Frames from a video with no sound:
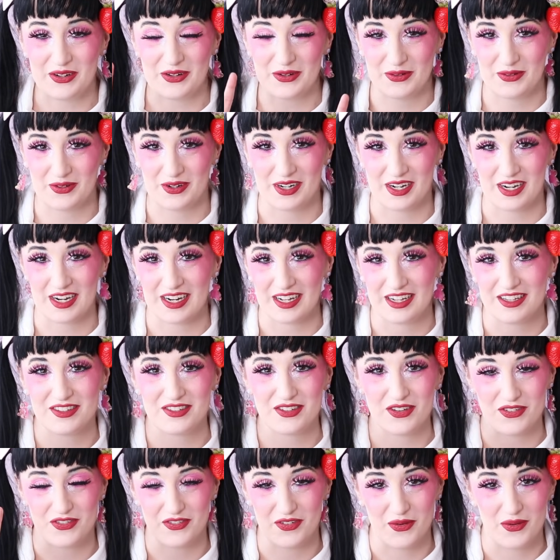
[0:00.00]

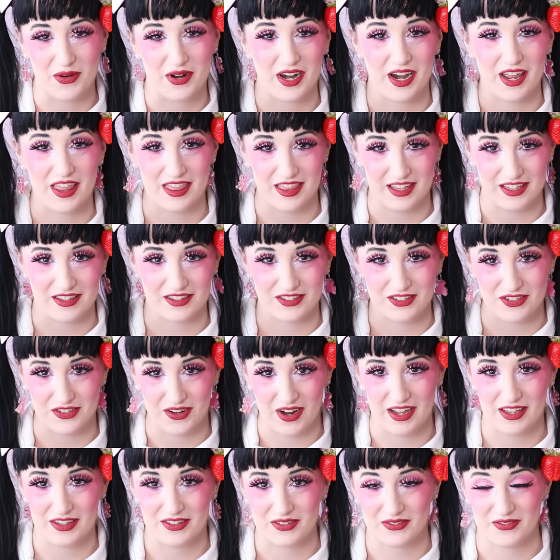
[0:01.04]
coordinates for this
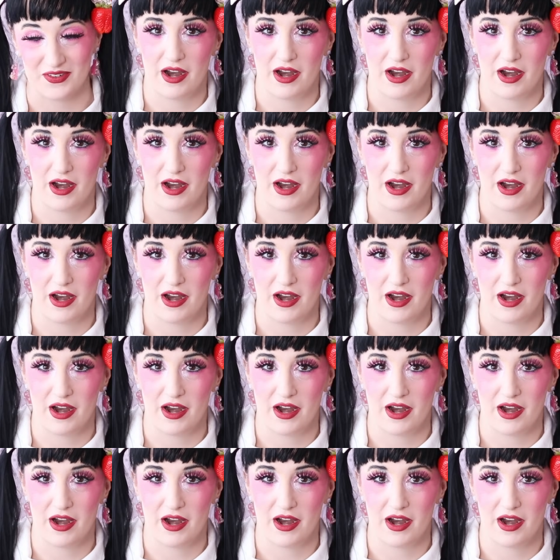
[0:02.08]
dress.